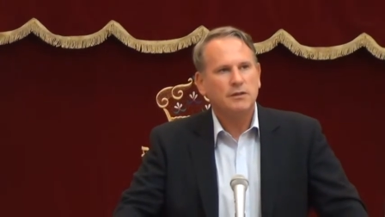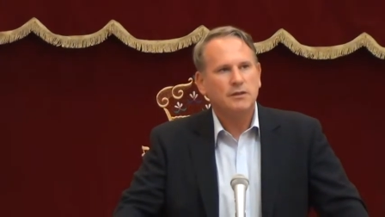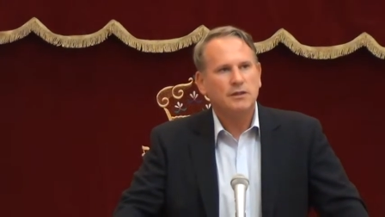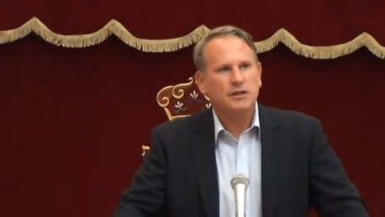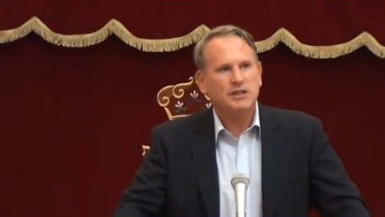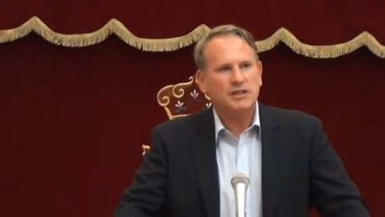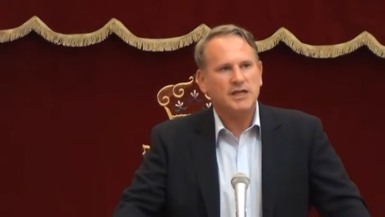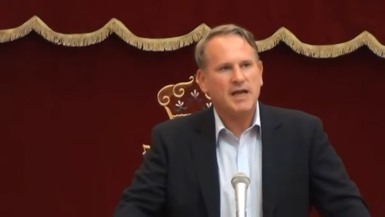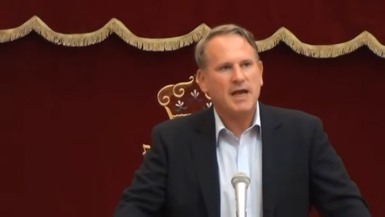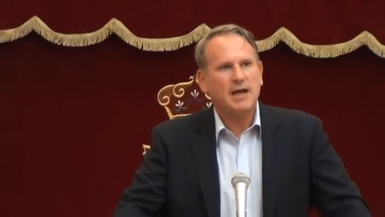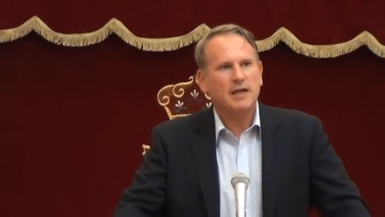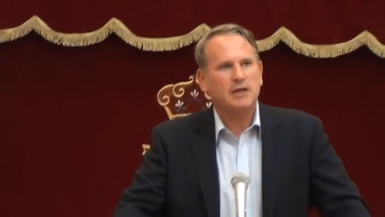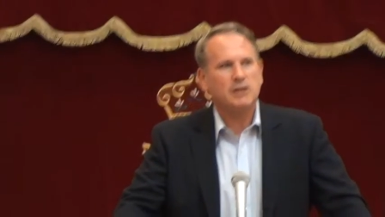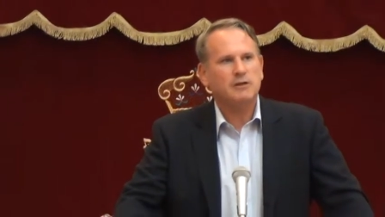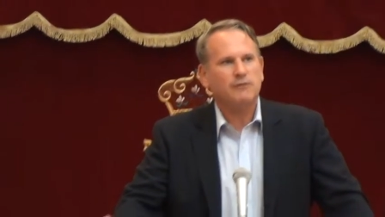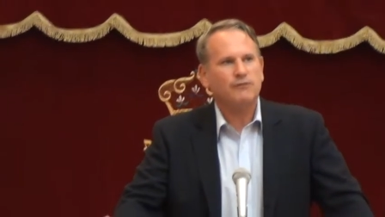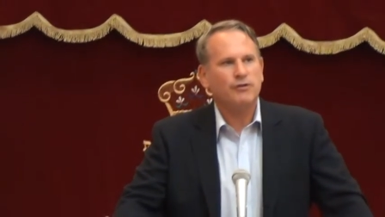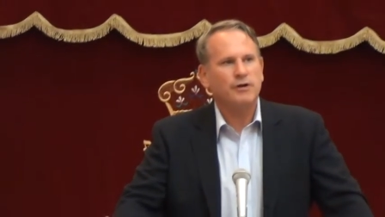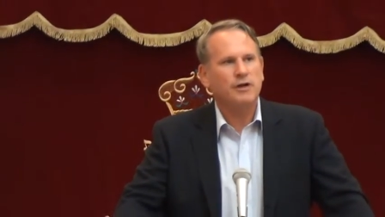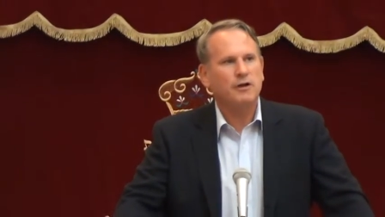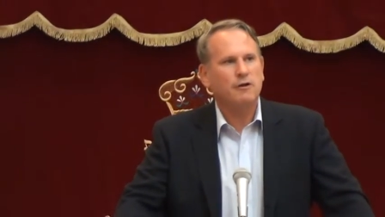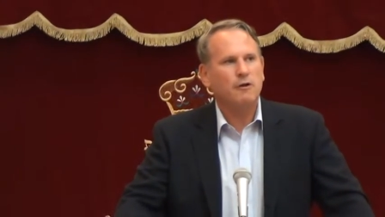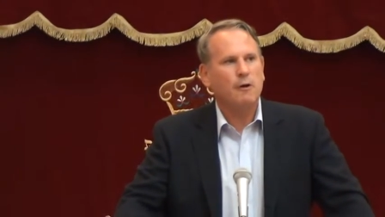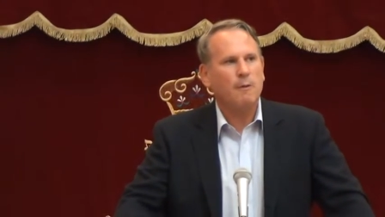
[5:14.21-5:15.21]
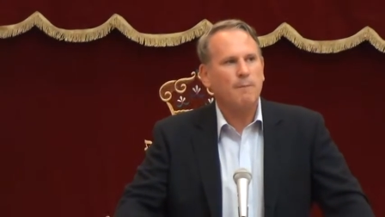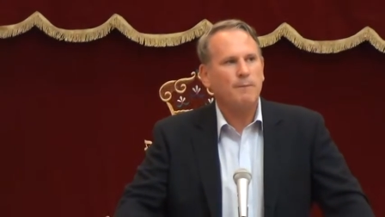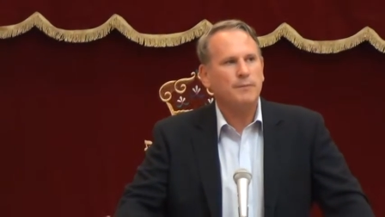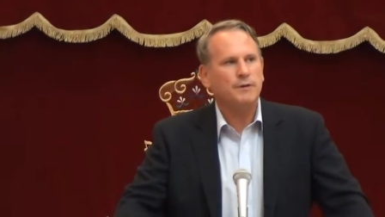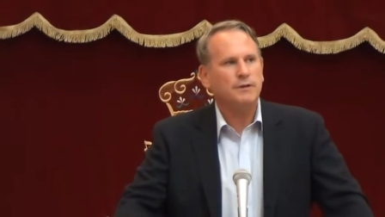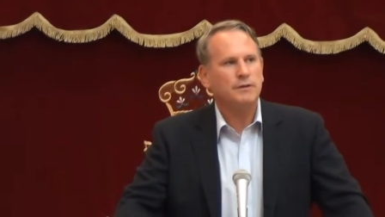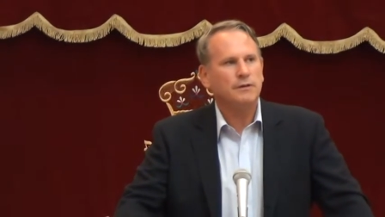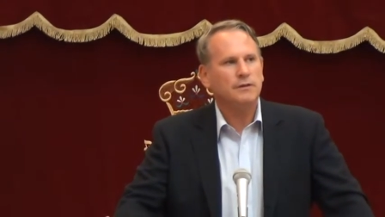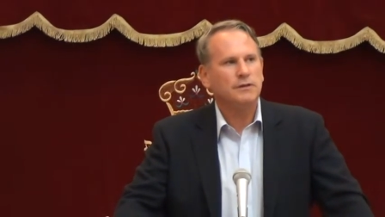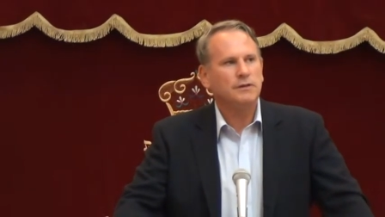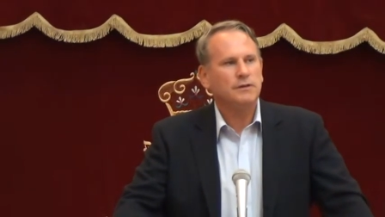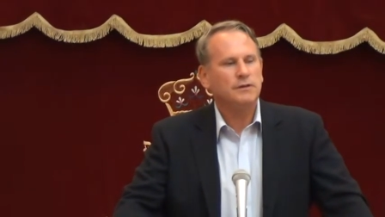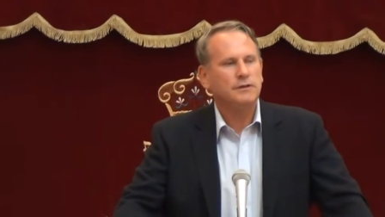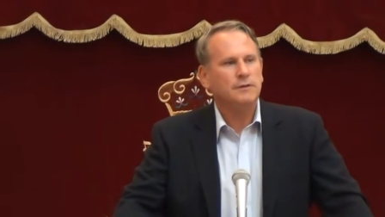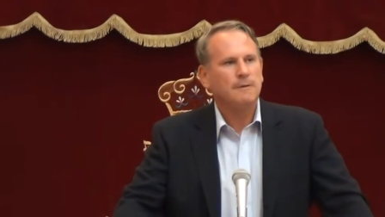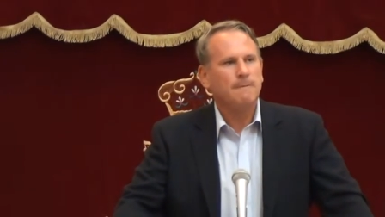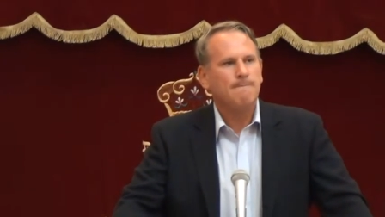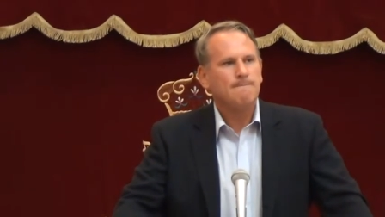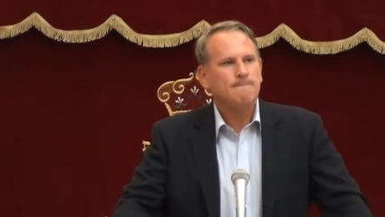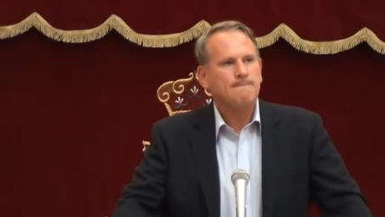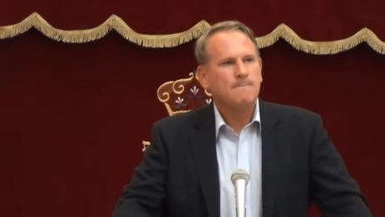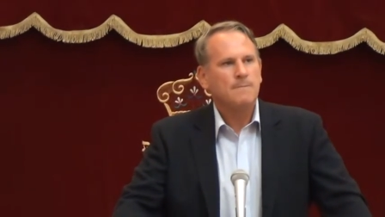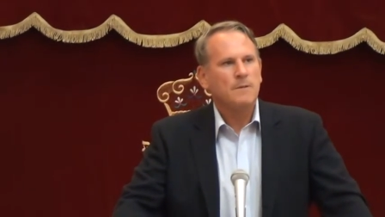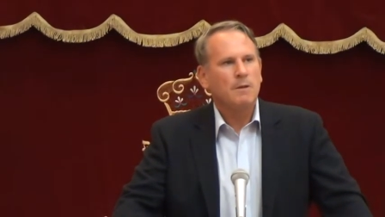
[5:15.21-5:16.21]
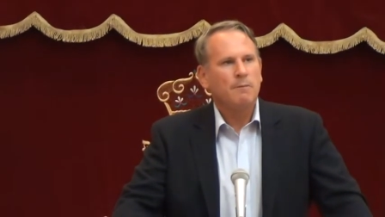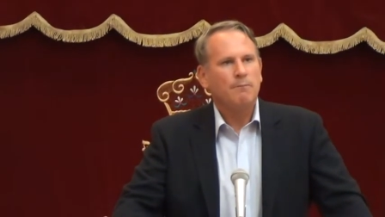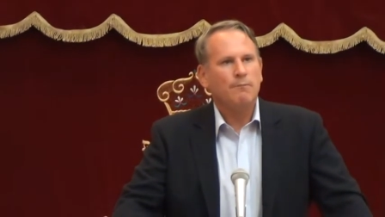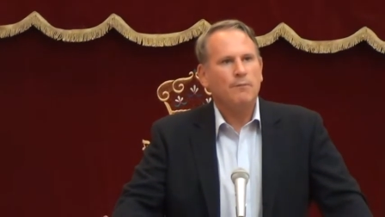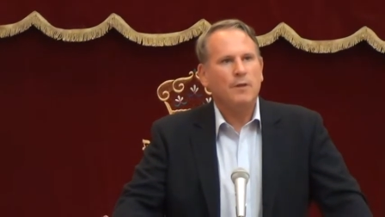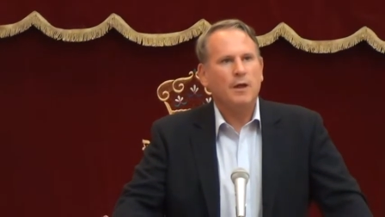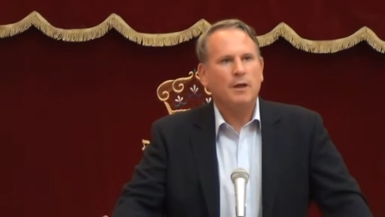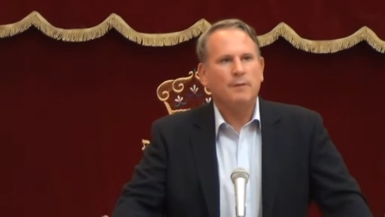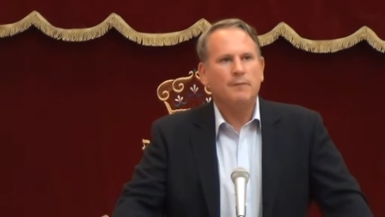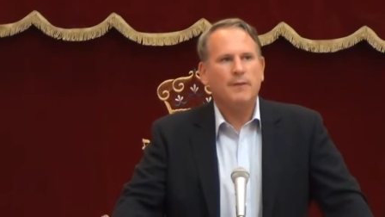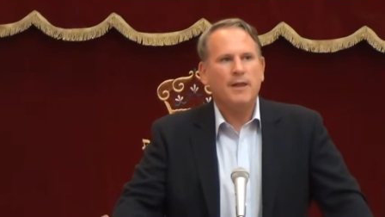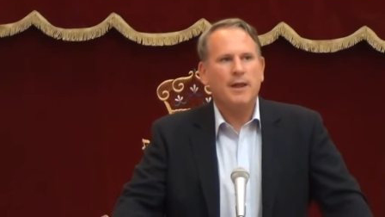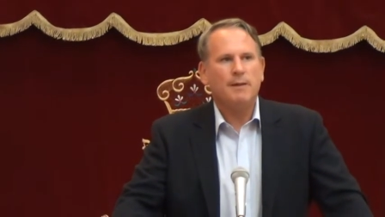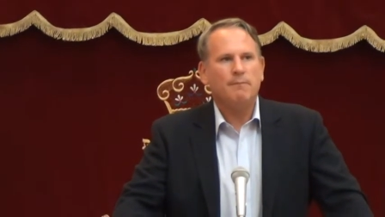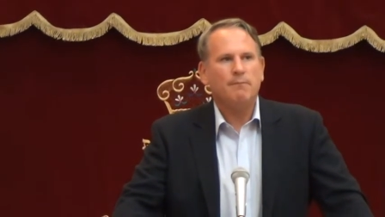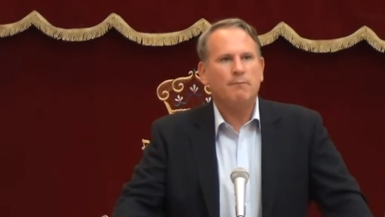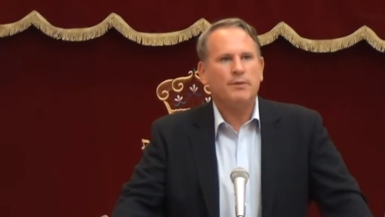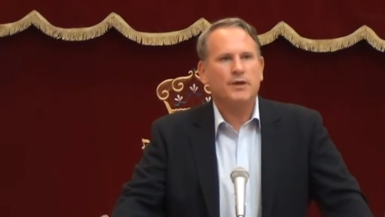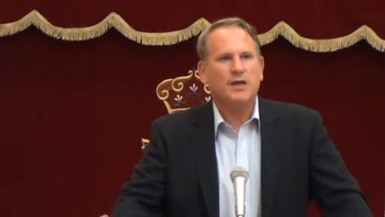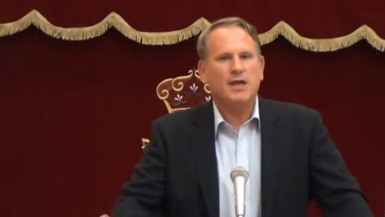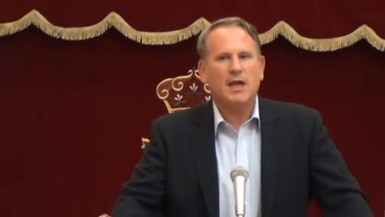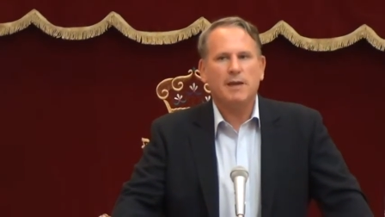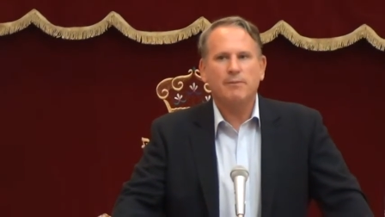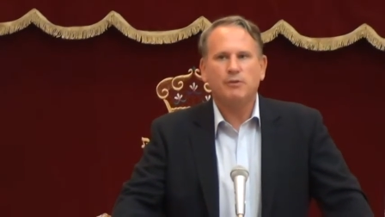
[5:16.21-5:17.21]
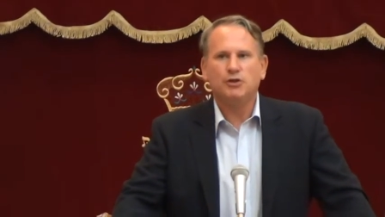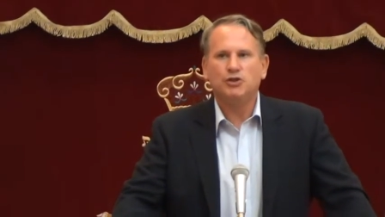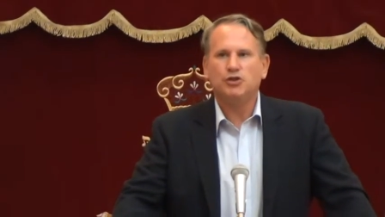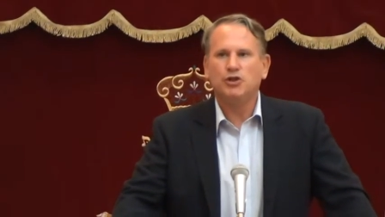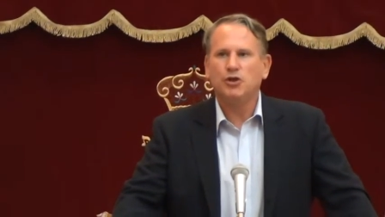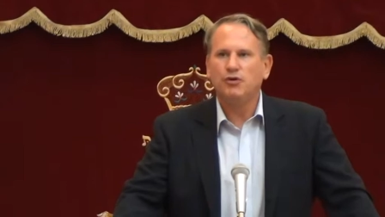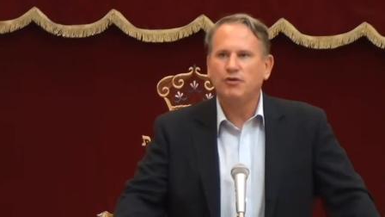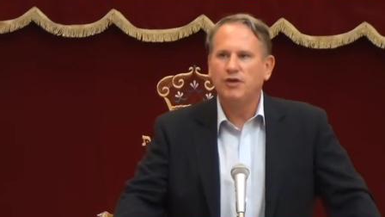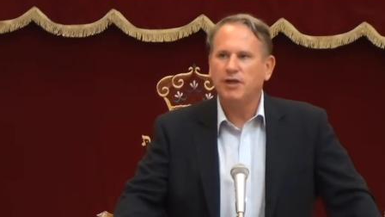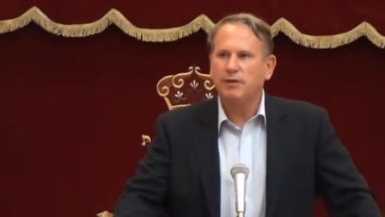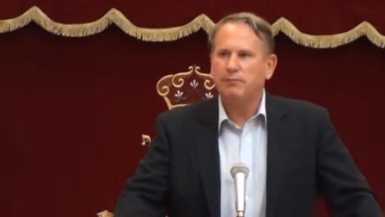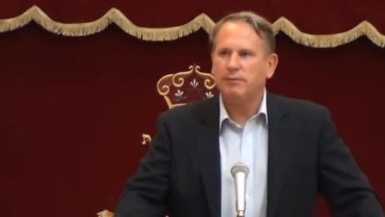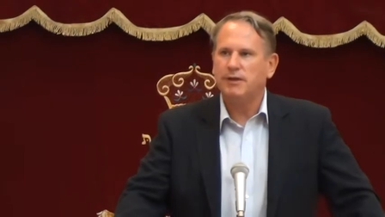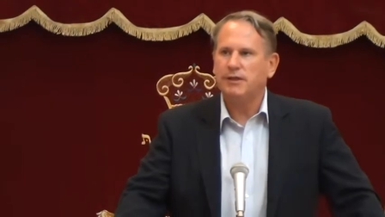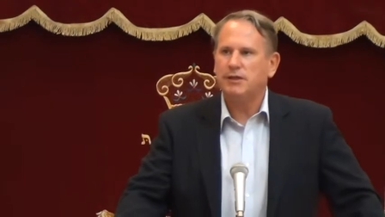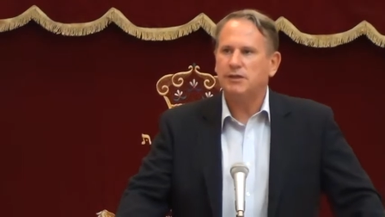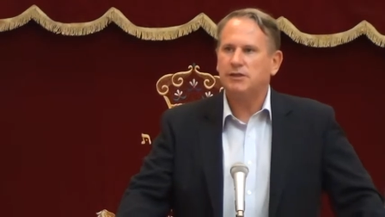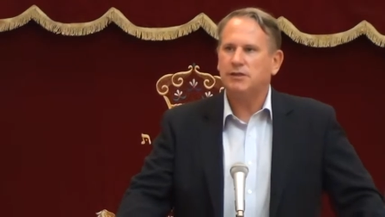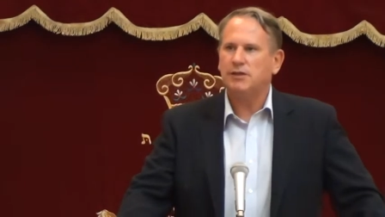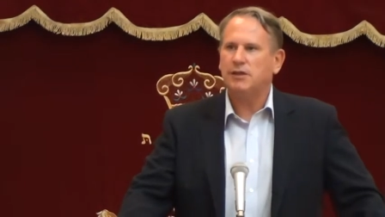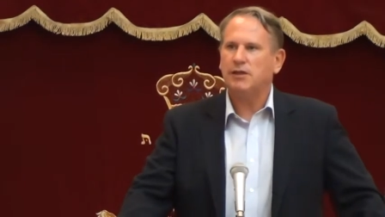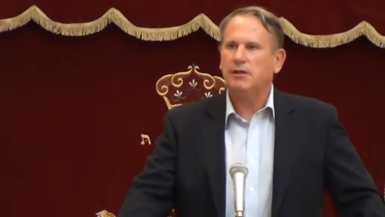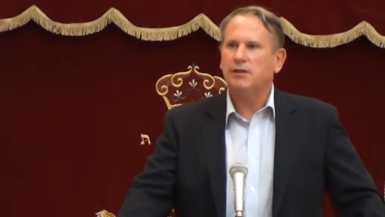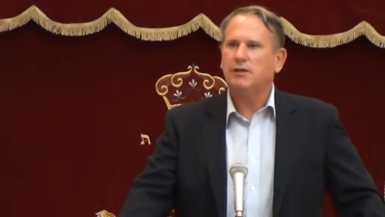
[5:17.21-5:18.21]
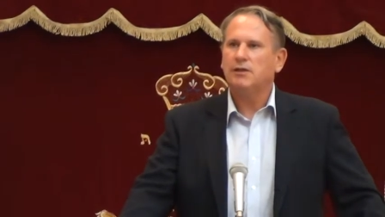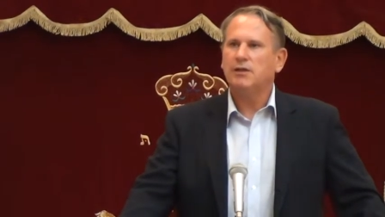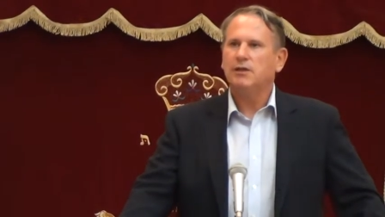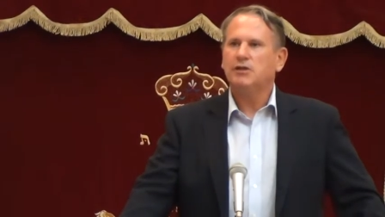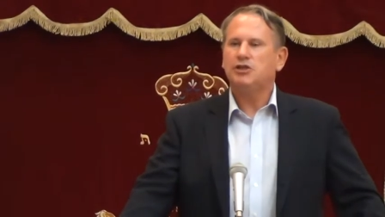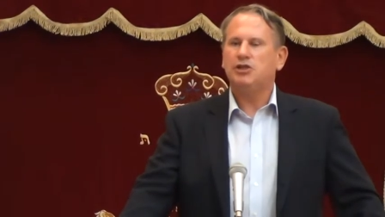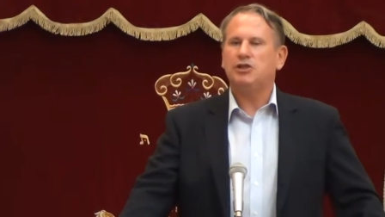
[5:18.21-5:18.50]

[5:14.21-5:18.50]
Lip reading: sacked for incompetence, and then became a junior minister.